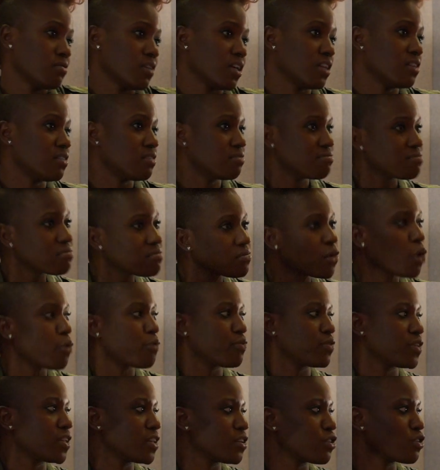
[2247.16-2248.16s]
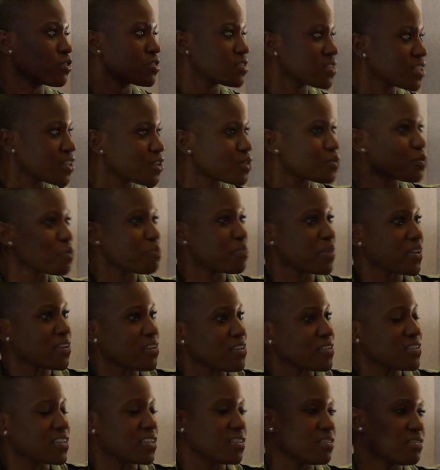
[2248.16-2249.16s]
and hopefully your skills will
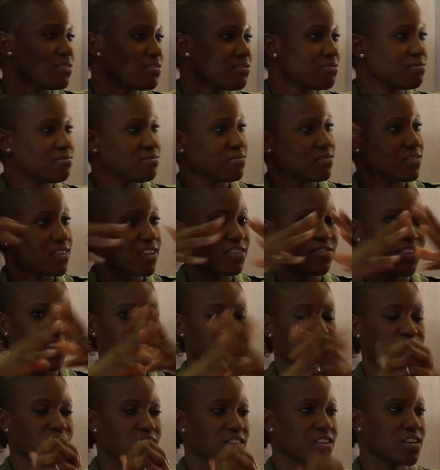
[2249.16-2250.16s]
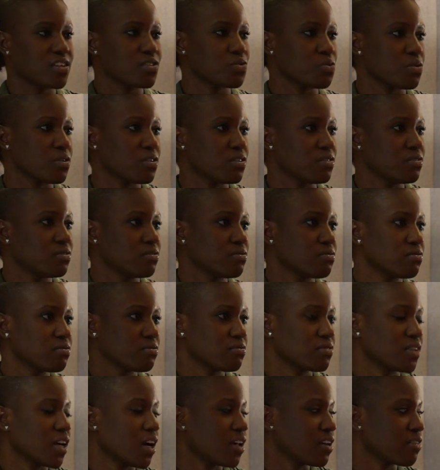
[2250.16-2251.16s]
build and eventually things will
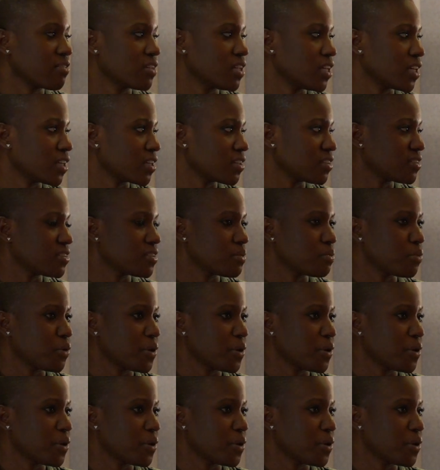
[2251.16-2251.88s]
kind of click at some